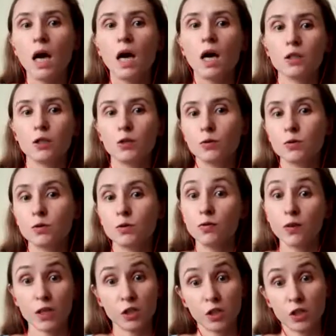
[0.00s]
Use
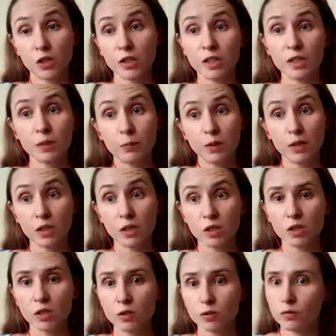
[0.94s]
facial
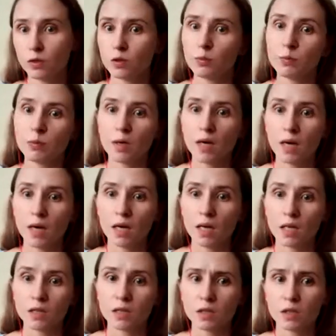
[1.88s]
expression of
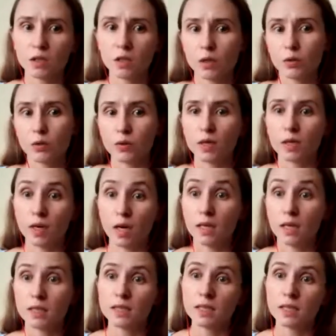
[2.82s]
surprise or raised